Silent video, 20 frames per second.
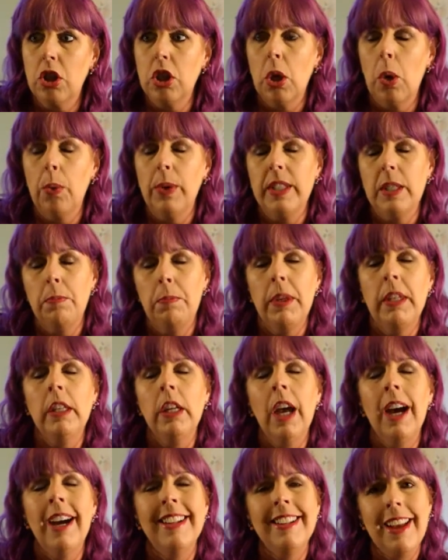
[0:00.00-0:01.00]
So it's been
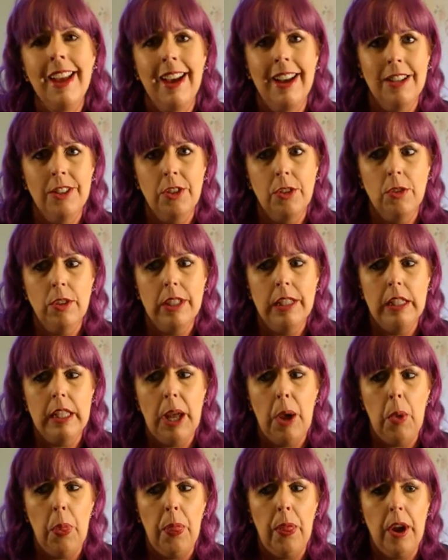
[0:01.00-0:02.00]
kind of hazardous out